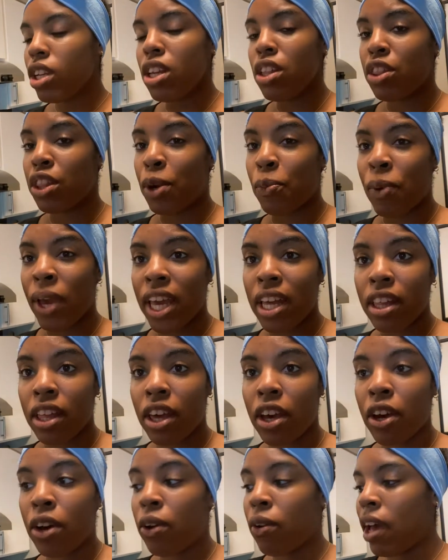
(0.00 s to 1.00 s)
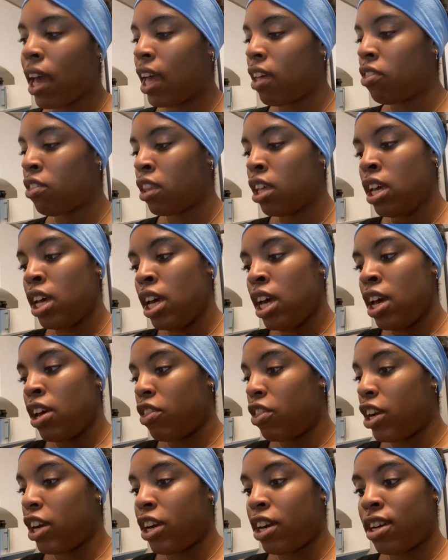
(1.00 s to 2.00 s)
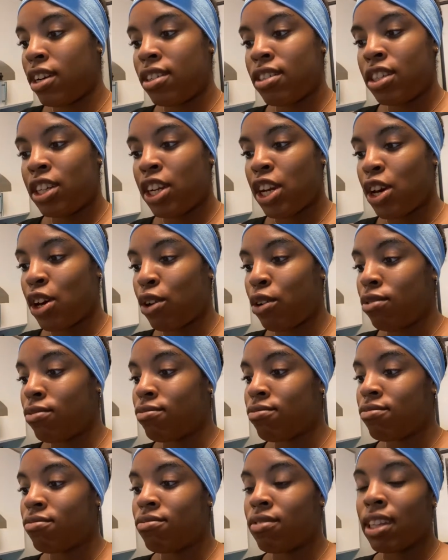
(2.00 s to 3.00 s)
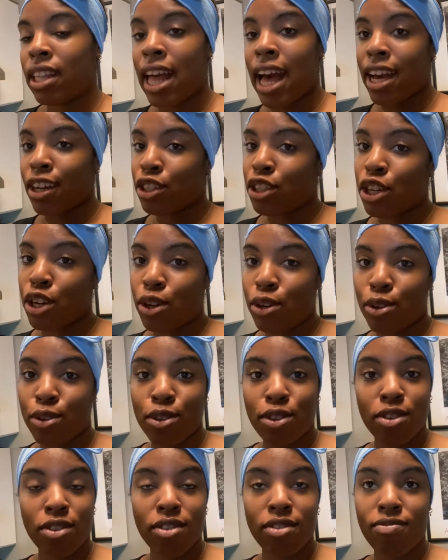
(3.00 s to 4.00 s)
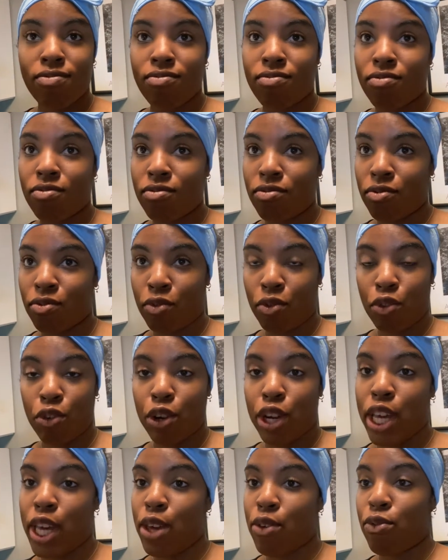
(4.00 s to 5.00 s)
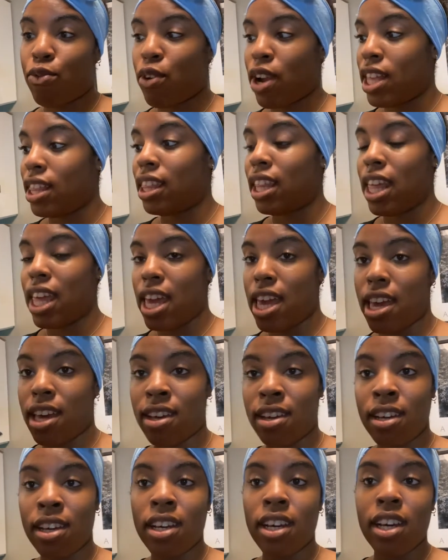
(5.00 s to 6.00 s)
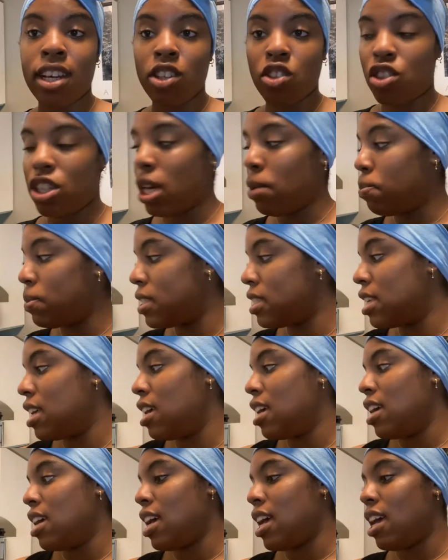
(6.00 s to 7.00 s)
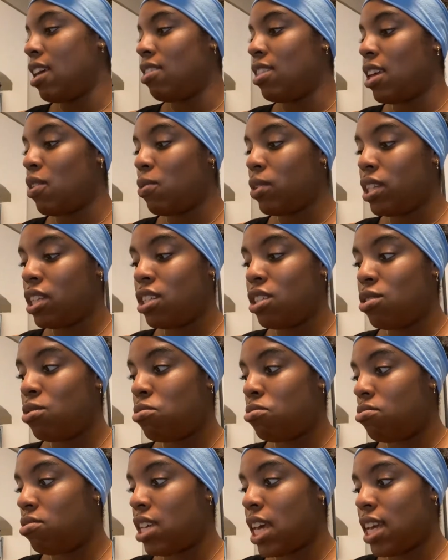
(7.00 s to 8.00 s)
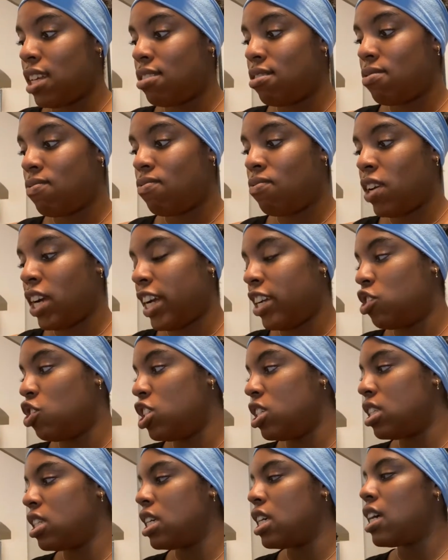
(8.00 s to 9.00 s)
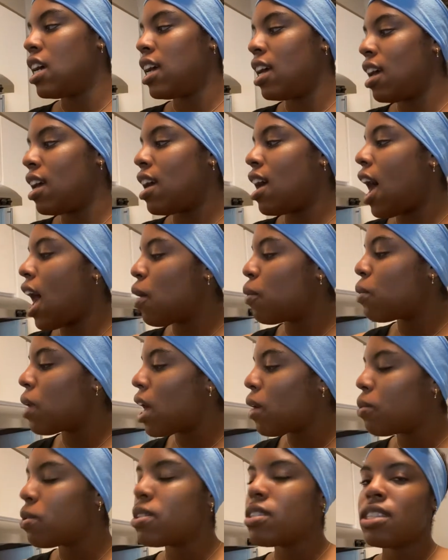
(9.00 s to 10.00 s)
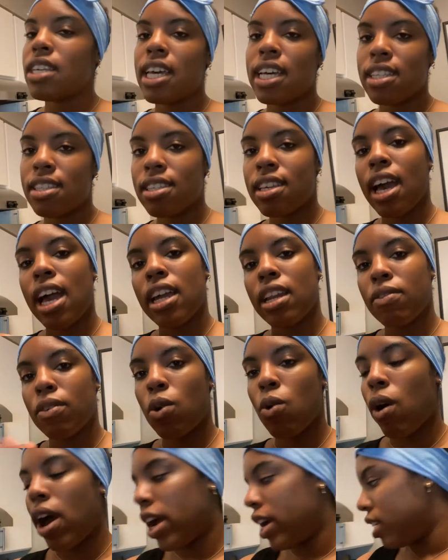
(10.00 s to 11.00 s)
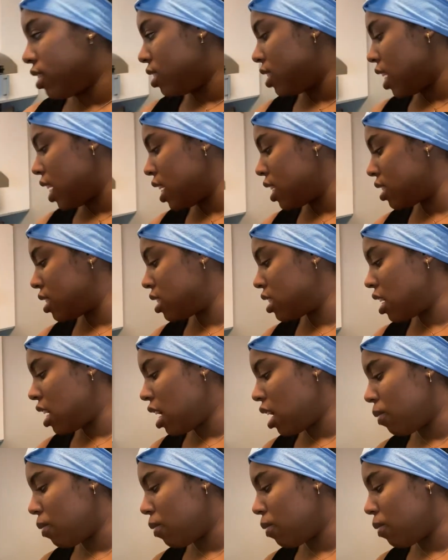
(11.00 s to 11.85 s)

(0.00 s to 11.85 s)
They're paleo and they're, lactose free friendly chips, and they really do taste very cheesy. I will say it's kind of acquired taste.